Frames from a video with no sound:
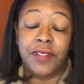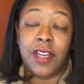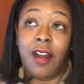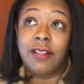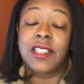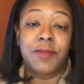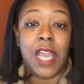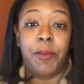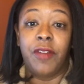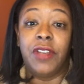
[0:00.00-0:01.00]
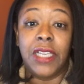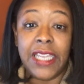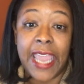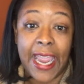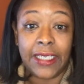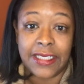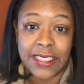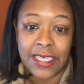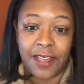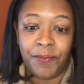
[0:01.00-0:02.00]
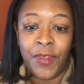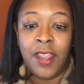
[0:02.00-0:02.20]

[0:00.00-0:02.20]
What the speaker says: cause some type of legality.